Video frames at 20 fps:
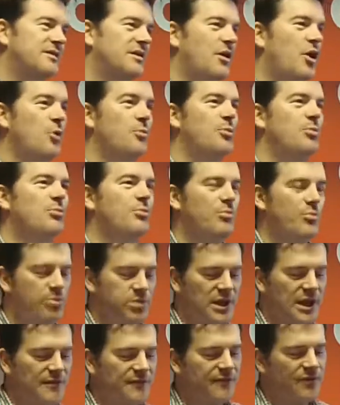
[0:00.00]
open
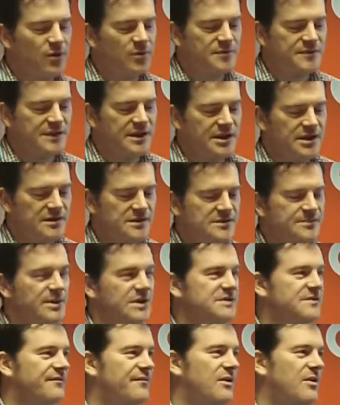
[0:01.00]
platform, so you can
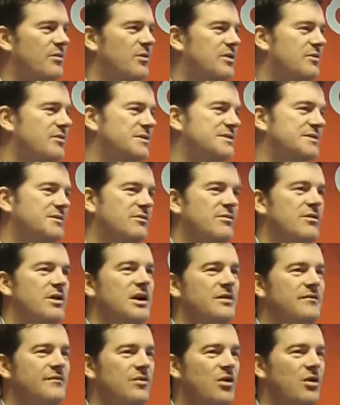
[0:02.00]
specify whether it's
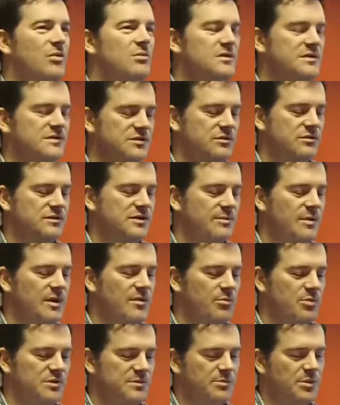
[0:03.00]
Creative Commons or some other
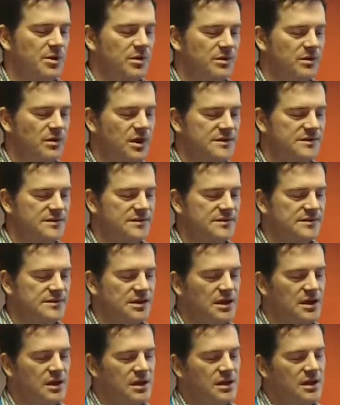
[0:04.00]
bespoke license.
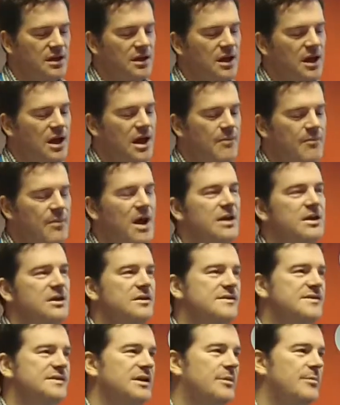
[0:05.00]
And you
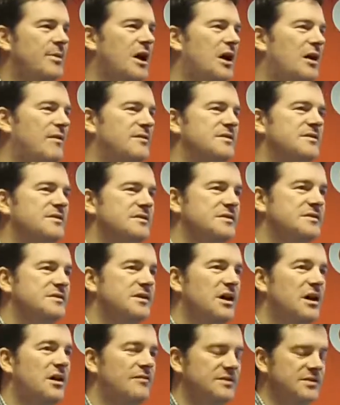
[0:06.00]
can set up harvesters to
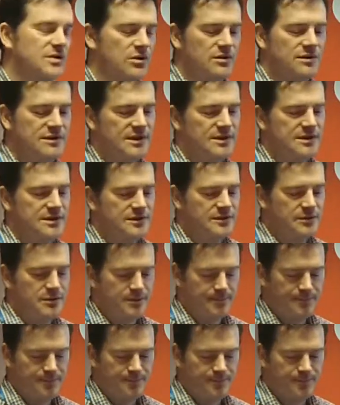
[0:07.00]
harvest content into it.
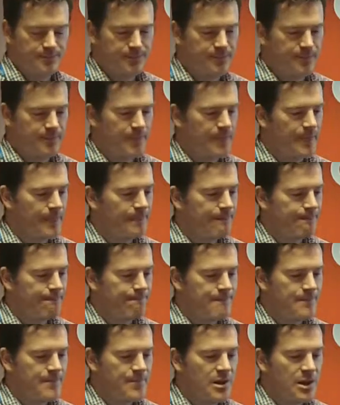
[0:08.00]

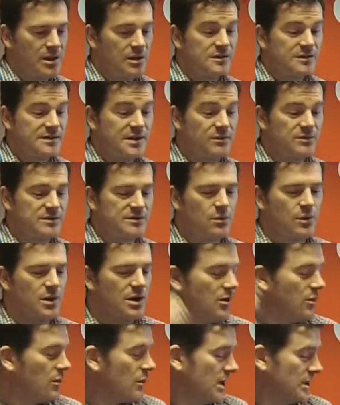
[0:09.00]
So that was the
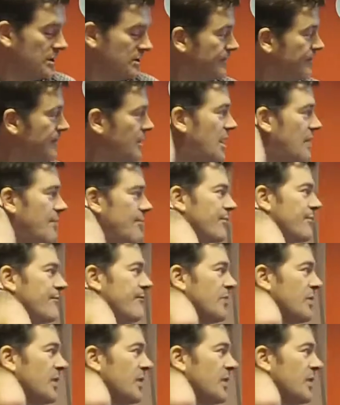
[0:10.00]
101.